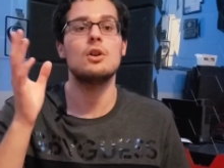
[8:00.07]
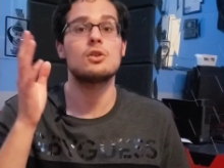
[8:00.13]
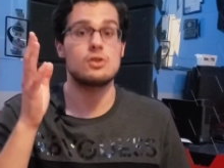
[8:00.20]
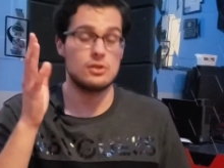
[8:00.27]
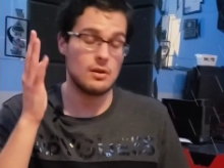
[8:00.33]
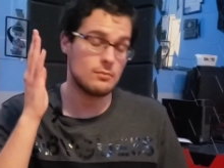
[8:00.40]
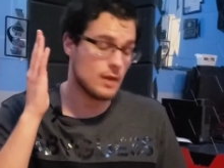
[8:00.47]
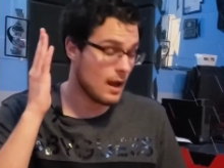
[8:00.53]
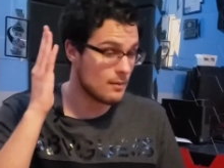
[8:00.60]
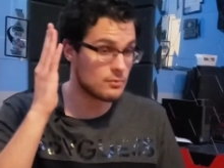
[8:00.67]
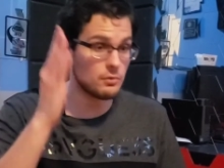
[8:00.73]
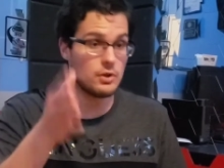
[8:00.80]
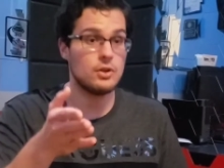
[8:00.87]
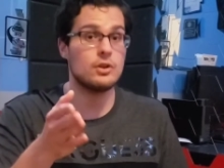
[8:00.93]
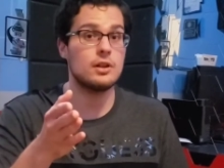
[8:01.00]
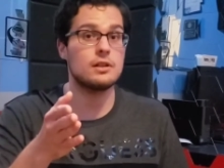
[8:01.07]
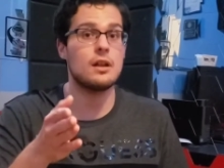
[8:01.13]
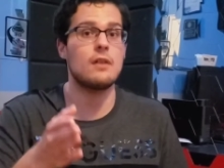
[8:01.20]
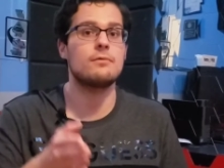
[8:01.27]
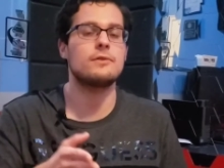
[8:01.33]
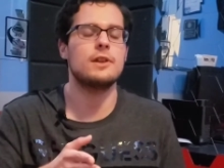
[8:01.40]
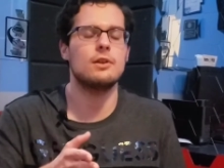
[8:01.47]
So sometimes when you're in a
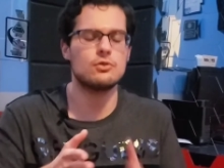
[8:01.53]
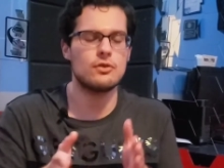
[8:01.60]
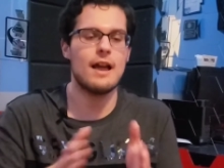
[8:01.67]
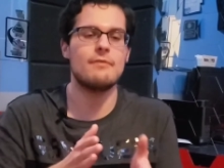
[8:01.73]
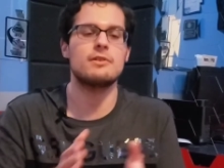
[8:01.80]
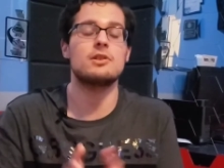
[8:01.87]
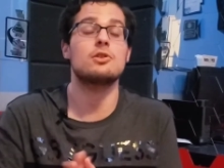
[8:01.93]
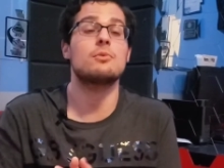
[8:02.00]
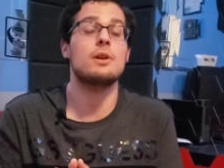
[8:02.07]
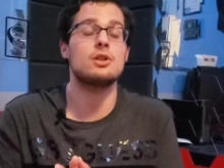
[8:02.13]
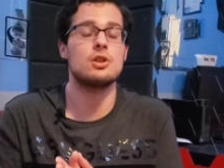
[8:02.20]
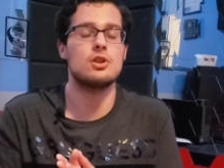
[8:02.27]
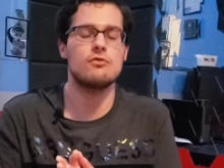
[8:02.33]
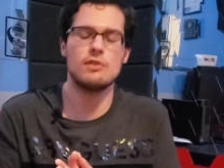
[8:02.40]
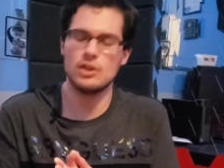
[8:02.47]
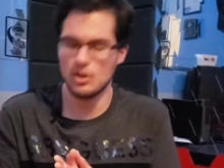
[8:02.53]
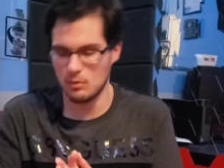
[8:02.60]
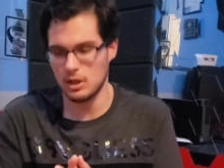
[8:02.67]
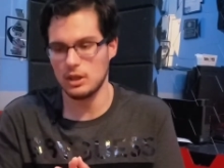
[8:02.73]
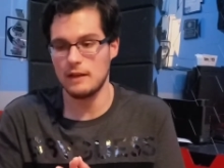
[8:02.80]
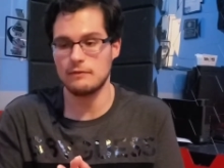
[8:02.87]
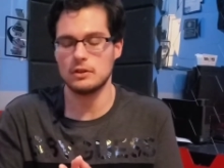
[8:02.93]
tough, you know, traffic situation, you really don't
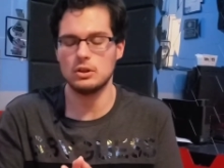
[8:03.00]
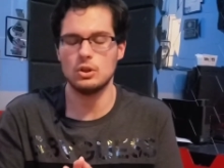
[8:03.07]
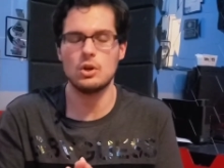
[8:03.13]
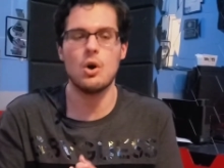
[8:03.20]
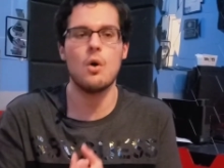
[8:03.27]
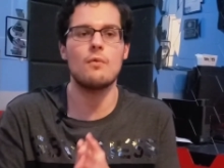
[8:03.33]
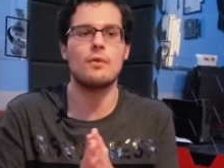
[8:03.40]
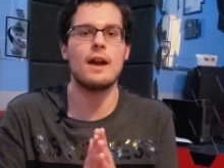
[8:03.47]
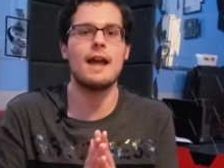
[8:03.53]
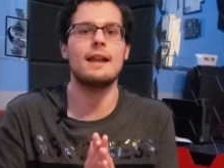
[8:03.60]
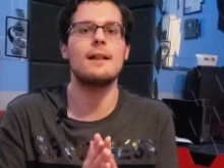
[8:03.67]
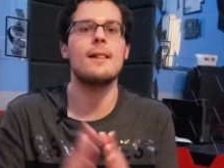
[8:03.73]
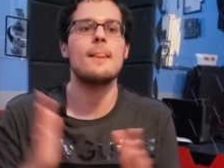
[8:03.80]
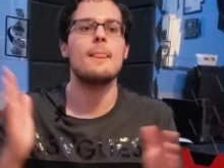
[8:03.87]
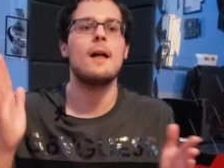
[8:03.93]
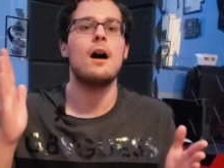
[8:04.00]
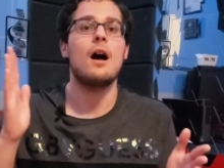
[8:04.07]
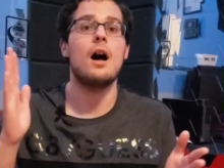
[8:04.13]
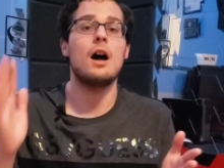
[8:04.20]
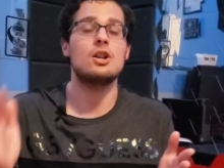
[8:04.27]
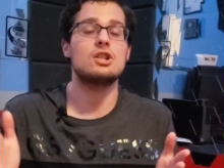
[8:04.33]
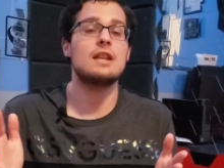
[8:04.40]
want to have to look over at it.
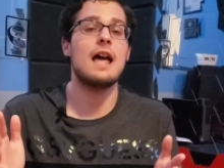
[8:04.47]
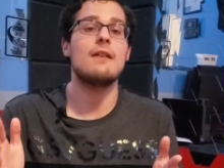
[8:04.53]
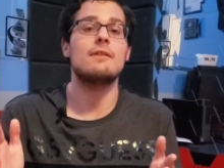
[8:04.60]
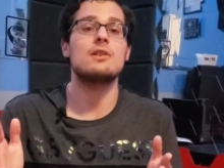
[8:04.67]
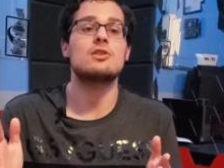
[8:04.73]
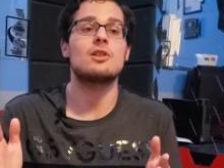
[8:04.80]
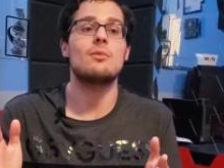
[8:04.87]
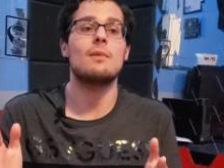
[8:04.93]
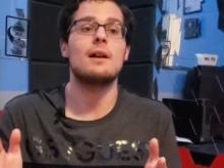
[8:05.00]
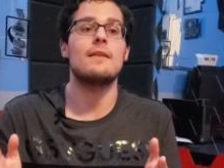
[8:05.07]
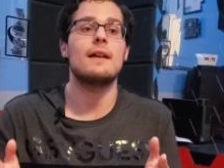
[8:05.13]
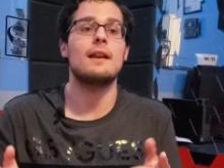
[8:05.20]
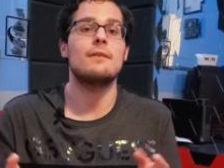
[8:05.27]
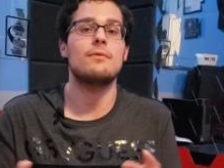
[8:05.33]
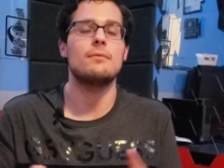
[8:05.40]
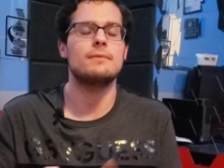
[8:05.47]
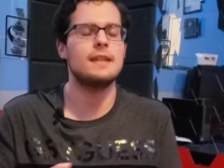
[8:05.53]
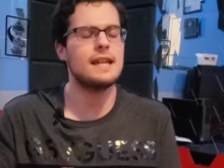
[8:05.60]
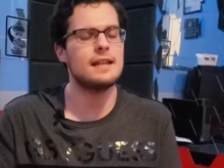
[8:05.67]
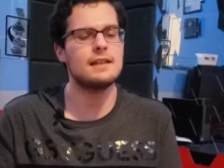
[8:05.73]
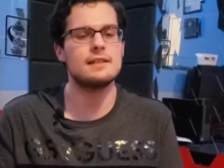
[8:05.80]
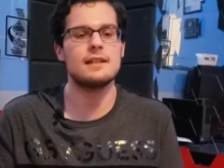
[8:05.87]
Uh, just having it somewhere that if it
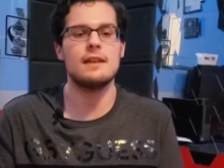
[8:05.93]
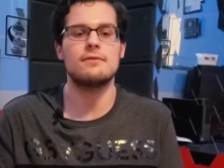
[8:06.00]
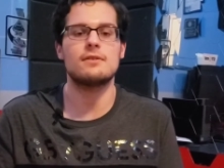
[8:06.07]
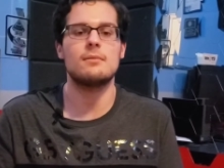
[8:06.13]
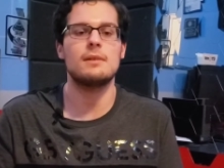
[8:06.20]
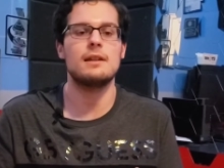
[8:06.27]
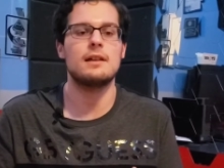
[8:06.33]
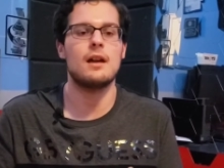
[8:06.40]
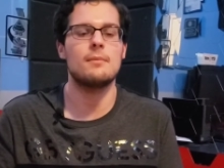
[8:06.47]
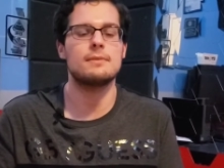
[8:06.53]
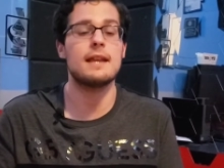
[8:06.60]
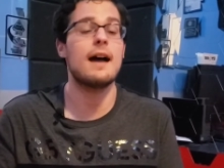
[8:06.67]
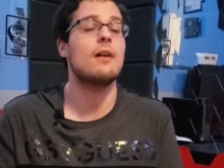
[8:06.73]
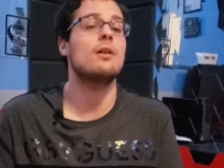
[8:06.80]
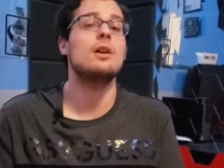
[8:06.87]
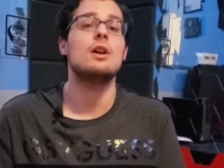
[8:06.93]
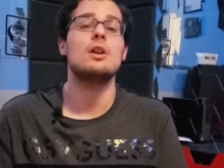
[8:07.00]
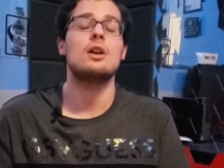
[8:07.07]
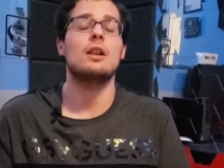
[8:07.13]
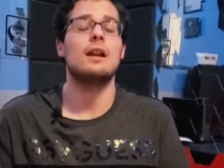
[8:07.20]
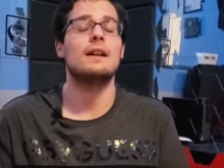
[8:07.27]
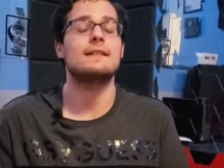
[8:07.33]
dings, if somebody comes out,
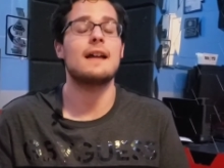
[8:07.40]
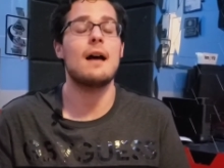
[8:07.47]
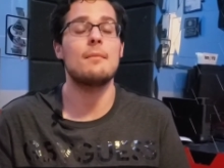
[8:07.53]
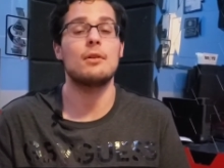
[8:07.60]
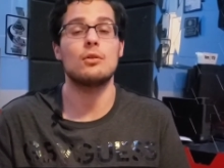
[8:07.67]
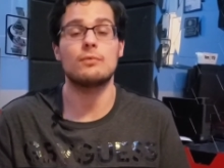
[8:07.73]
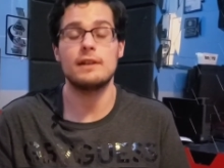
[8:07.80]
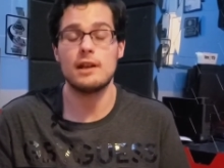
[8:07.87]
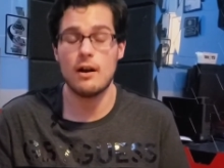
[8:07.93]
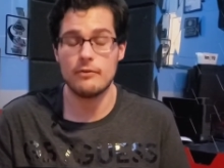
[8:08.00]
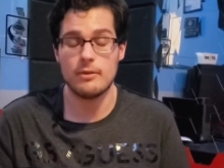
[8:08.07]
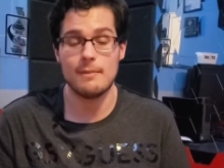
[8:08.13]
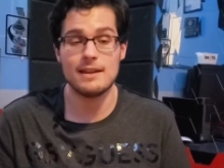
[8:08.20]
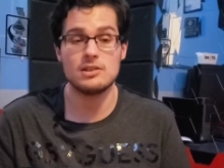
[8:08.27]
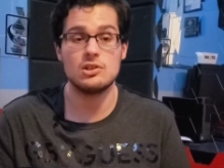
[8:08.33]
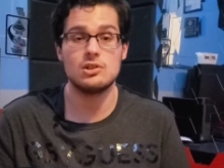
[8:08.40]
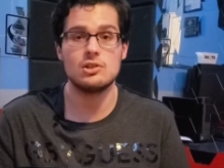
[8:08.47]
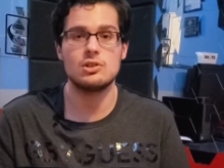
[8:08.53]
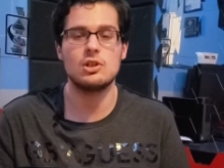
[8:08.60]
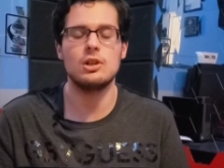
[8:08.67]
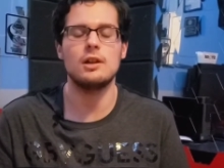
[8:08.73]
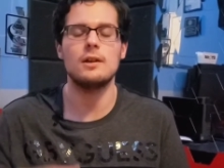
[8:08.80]
a lot of time it'll read off the
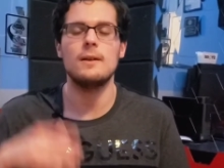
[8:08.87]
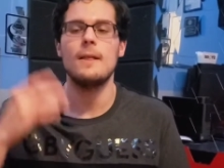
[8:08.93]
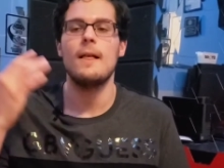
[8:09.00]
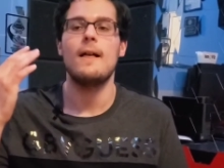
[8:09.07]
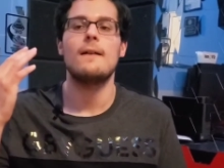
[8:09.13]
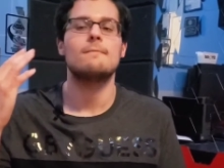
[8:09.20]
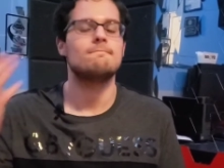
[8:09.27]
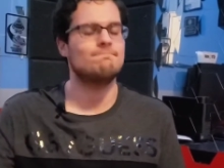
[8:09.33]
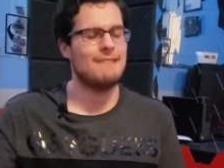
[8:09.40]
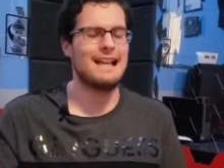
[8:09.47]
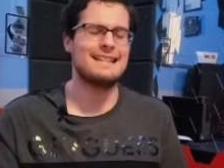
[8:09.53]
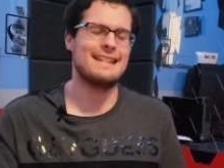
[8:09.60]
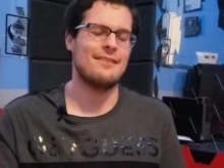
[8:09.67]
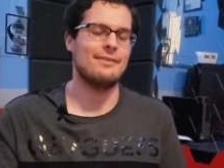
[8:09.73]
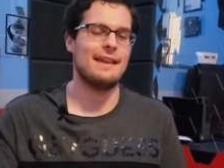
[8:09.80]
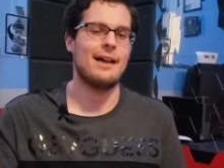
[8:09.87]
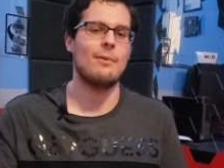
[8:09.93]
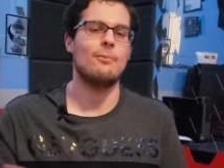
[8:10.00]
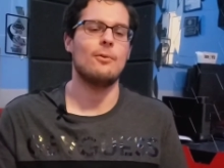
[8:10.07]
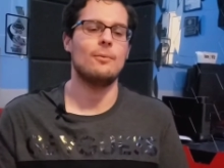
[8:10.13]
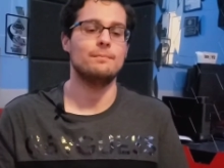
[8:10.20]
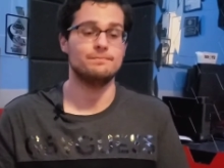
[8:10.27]
messages to you. That's definitely
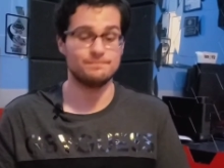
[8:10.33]
helpful.